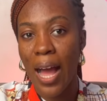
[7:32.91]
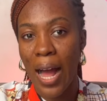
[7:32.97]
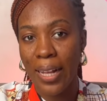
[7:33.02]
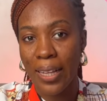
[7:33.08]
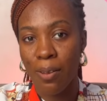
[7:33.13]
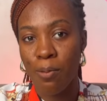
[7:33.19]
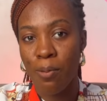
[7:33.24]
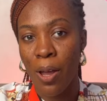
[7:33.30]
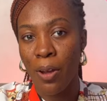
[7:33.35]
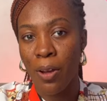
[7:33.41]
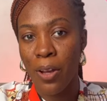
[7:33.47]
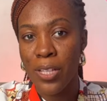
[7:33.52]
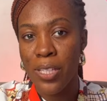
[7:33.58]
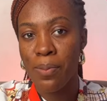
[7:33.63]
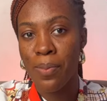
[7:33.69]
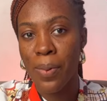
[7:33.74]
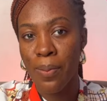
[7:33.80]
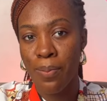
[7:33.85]
And we are going
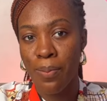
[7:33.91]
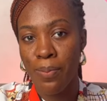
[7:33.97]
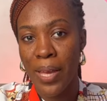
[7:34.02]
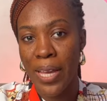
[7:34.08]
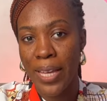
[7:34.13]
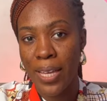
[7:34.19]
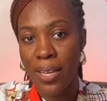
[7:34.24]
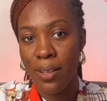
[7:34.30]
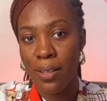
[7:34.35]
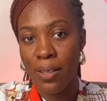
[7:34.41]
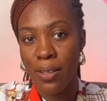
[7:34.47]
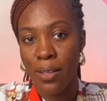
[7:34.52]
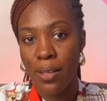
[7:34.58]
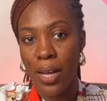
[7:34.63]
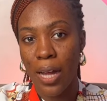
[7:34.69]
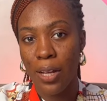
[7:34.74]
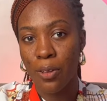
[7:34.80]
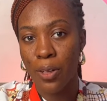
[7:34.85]
to be making
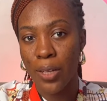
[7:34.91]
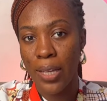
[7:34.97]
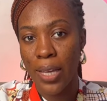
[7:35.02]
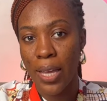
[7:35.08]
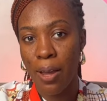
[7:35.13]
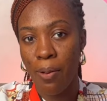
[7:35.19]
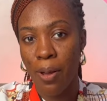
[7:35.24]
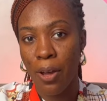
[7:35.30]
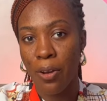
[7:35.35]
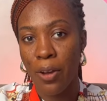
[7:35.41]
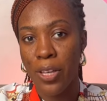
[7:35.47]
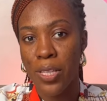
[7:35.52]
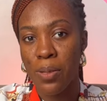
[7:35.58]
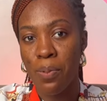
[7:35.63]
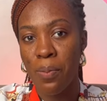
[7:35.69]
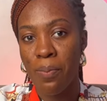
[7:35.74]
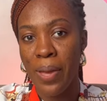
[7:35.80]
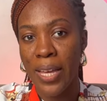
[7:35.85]

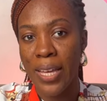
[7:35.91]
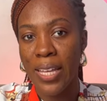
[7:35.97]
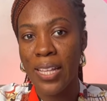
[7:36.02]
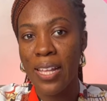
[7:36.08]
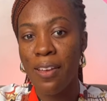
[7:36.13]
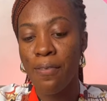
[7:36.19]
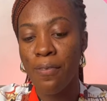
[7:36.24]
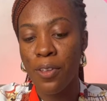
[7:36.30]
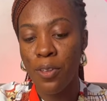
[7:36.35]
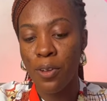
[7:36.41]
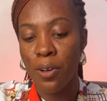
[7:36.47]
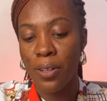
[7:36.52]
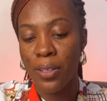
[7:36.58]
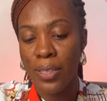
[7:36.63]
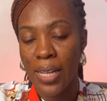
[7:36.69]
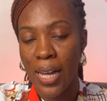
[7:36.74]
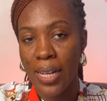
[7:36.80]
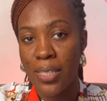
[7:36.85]
a video
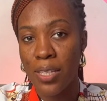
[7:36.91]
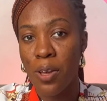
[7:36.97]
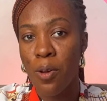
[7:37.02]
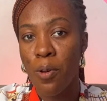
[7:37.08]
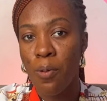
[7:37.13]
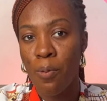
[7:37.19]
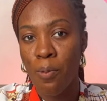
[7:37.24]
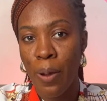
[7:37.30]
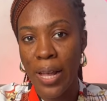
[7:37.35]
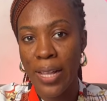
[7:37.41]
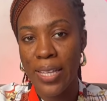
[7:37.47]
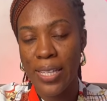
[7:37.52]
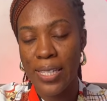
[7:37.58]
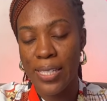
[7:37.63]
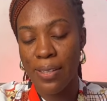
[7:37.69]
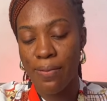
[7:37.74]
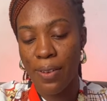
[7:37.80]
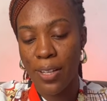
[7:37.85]
on that when
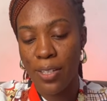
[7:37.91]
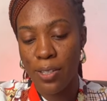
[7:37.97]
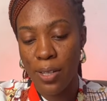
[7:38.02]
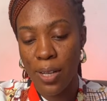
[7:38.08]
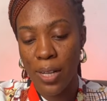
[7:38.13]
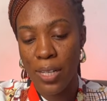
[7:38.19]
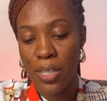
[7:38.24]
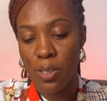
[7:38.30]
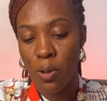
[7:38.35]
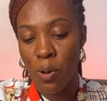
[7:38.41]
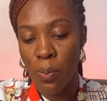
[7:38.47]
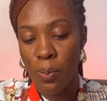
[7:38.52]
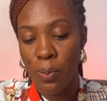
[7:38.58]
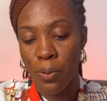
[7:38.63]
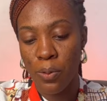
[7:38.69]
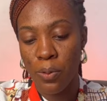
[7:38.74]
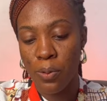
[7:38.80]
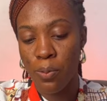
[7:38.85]
it's eventually
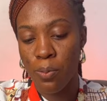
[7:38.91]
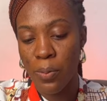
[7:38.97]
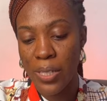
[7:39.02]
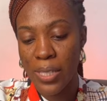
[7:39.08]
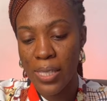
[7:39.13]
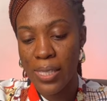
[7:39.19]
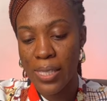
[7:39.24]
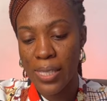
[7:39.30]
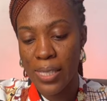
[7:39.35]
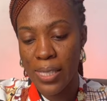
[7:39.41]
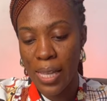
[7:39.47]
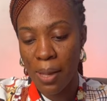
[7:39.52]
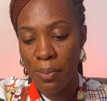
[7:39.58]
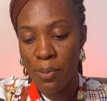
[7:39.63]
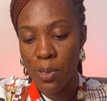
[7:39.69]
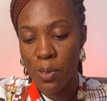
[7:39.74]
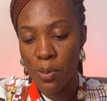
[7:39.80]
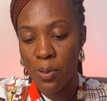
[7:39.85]
open, which is the
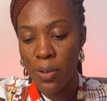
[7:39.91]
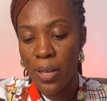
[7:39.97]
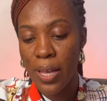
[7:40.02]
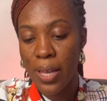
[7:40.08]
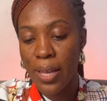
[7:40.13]
step 2.